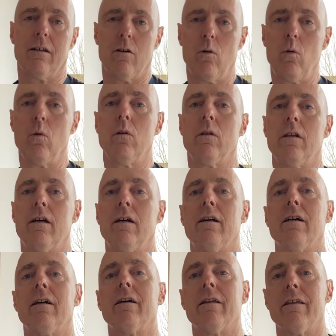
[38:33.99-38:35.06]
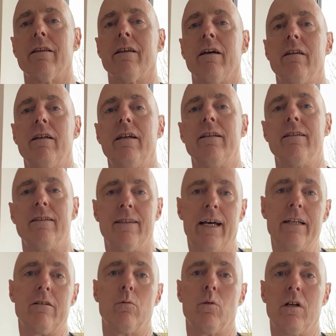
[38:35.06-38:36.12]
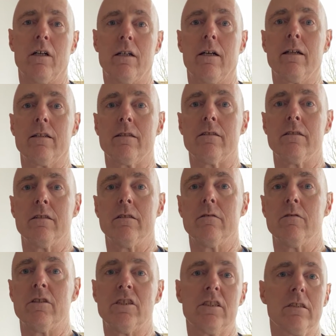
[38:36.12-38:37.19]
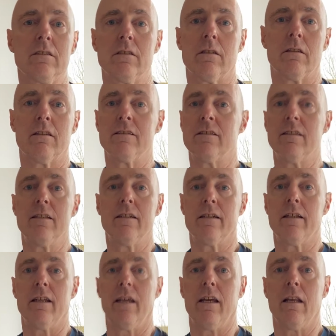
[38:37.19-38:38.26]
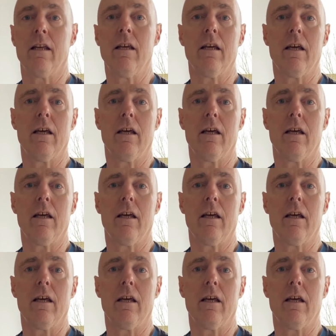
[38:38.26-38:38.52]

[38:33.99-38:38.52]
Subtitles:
the only ladder work I had to do was just the siliconene.